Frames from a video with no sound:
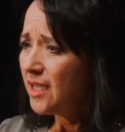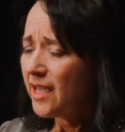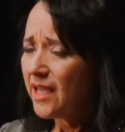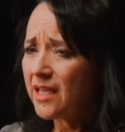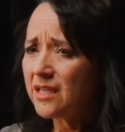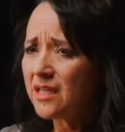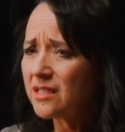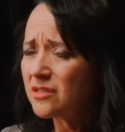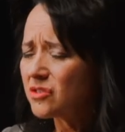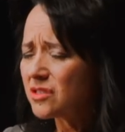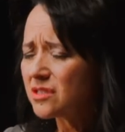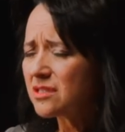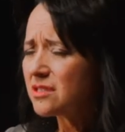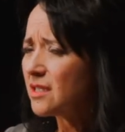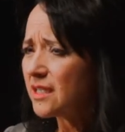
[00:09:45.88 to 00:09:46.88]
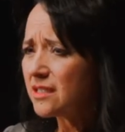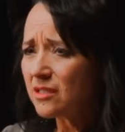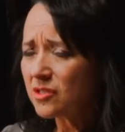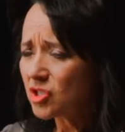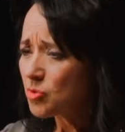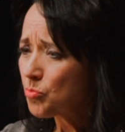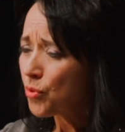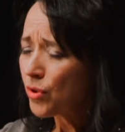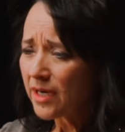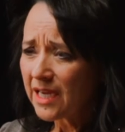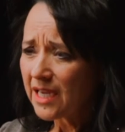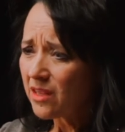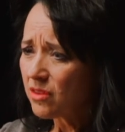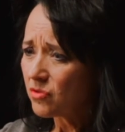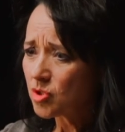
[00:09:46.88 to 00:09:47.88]
and and just it just
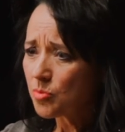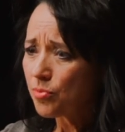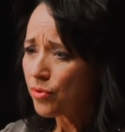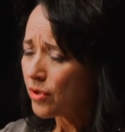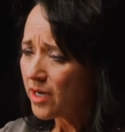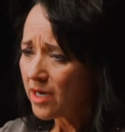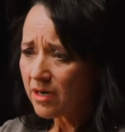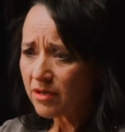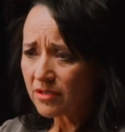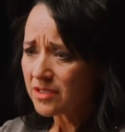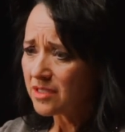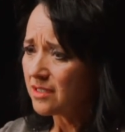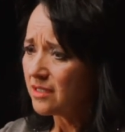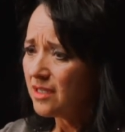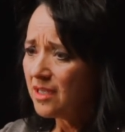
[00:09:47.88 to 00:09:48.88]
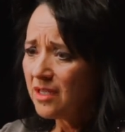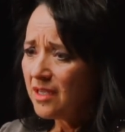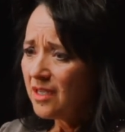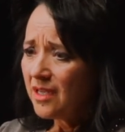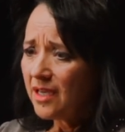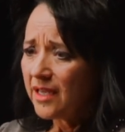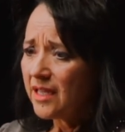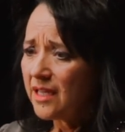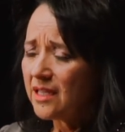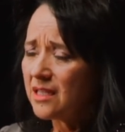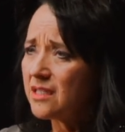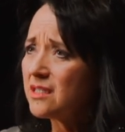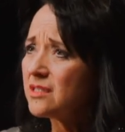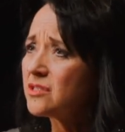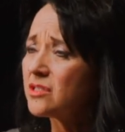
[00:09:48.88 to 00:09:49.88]
pray those prayers and and,
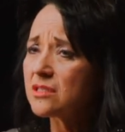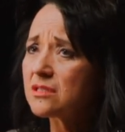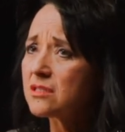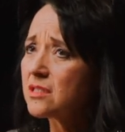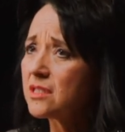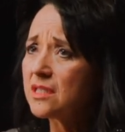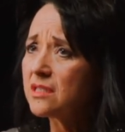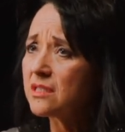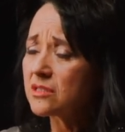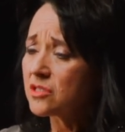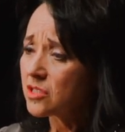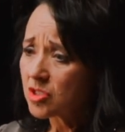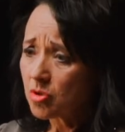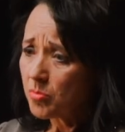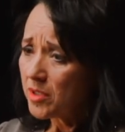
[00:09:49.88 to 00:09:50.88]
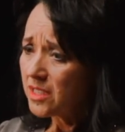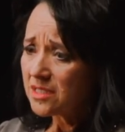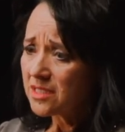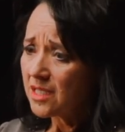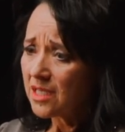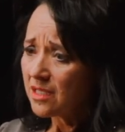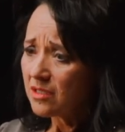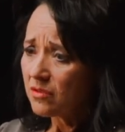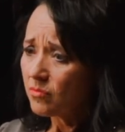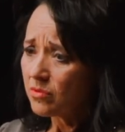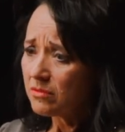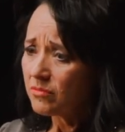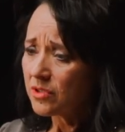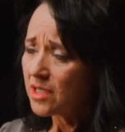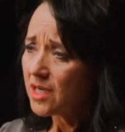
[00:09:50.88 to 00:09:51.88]
it's just it's just amazing
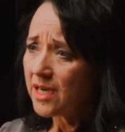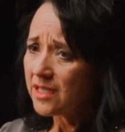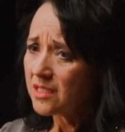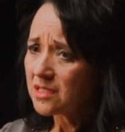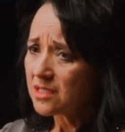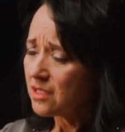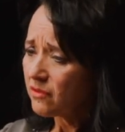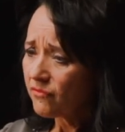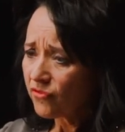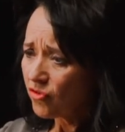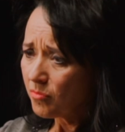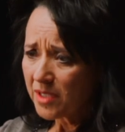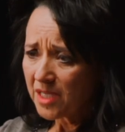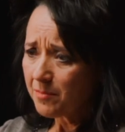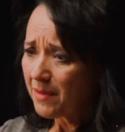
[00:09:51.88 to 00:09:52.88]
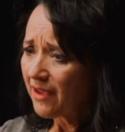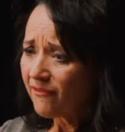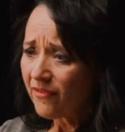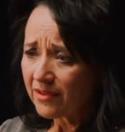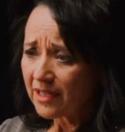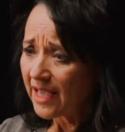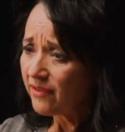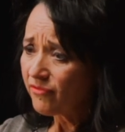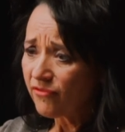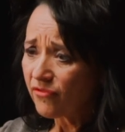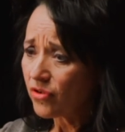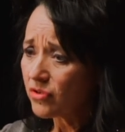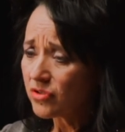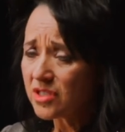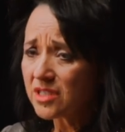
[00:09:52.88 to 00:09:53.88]
what, what, God has done for me. My life
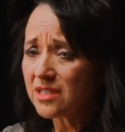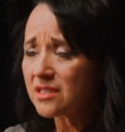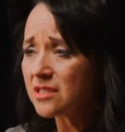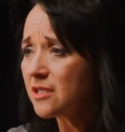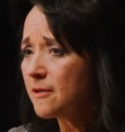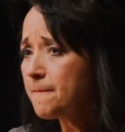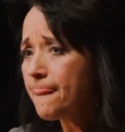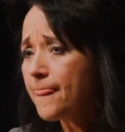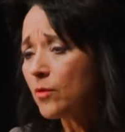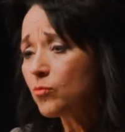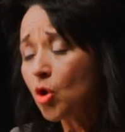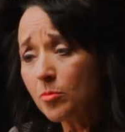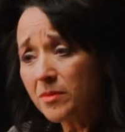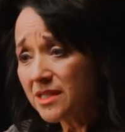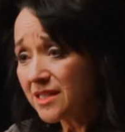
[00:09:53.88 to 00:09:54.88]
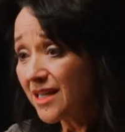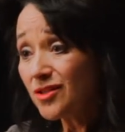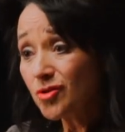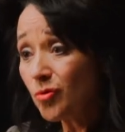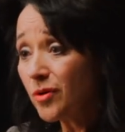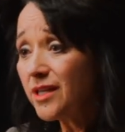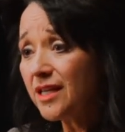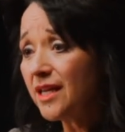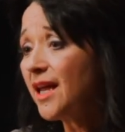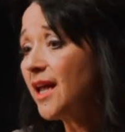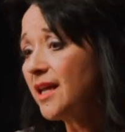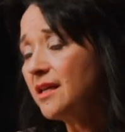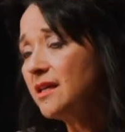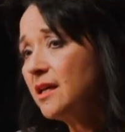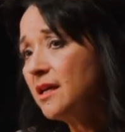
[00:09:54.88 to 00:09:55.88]
verse is Romans
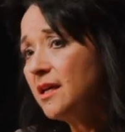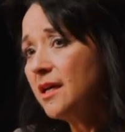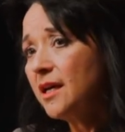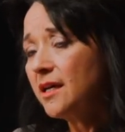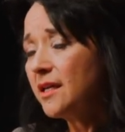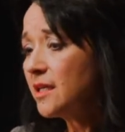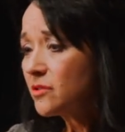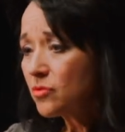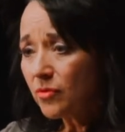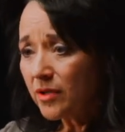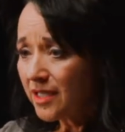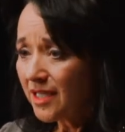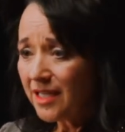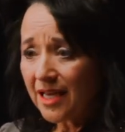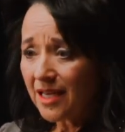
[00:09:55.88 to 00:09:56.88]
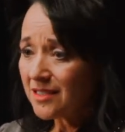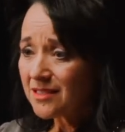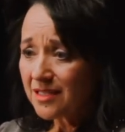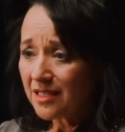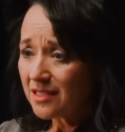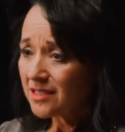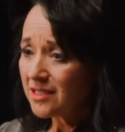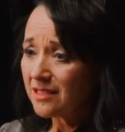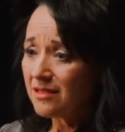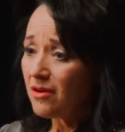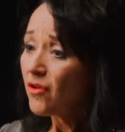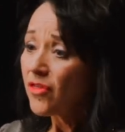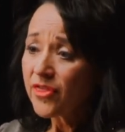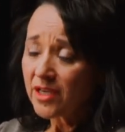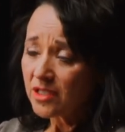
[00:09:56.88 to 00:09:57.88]
8:28 and 8:28 says, "And
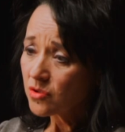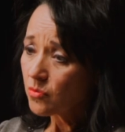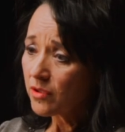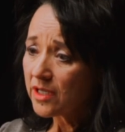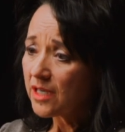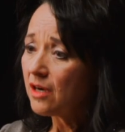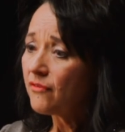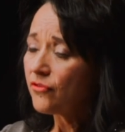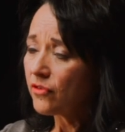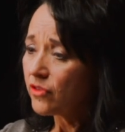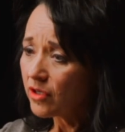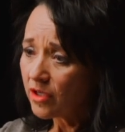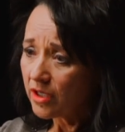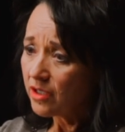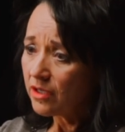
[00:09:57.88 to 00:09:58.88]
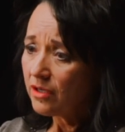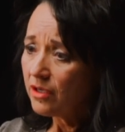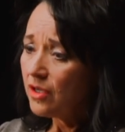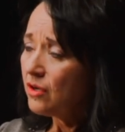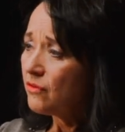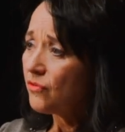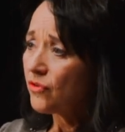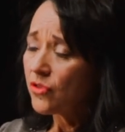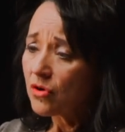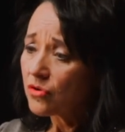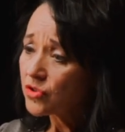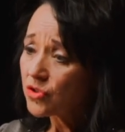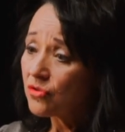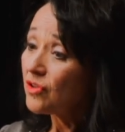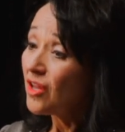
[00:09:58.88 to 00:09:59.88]
all things work out for the good for
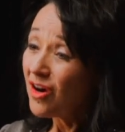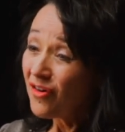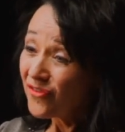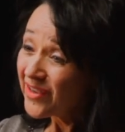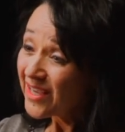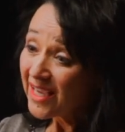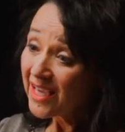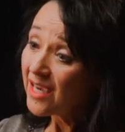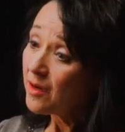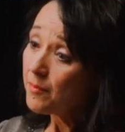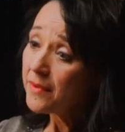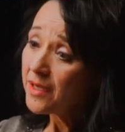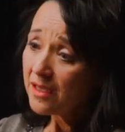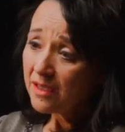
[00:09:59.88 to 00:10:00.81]
those who love Him."